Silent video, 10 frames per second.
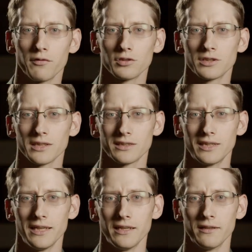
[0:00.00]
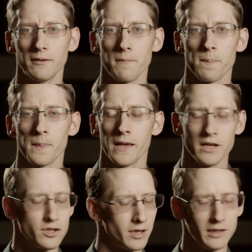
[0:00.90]
verse
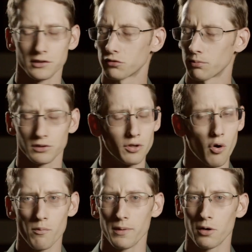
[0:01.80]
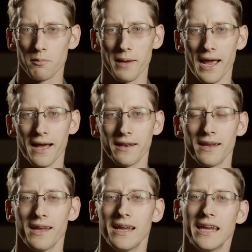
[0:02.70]
16. Jesus was no mere
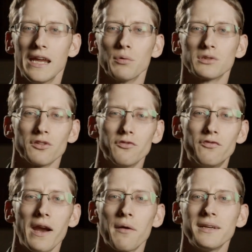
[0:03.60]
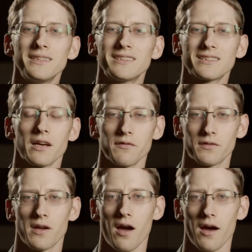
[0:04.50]
man. He was the very son
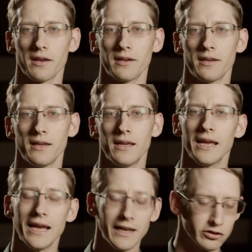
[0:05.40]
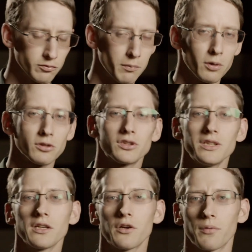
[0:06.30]
of God. In his
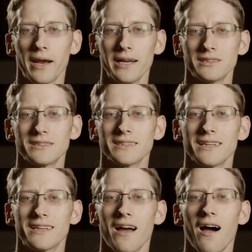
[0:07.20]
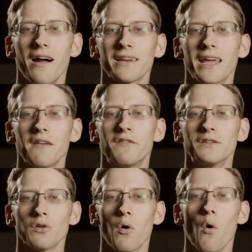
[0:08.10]
mercy and grace, God gave
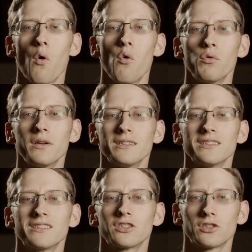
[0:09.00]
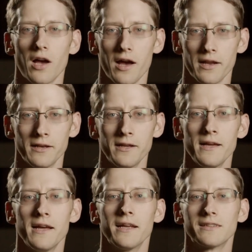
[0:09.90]
his own Son
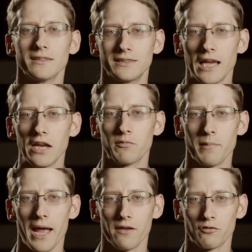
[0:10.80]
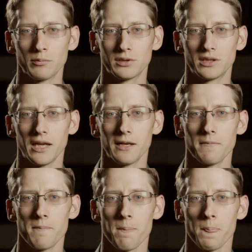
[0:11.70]
to save man from sin.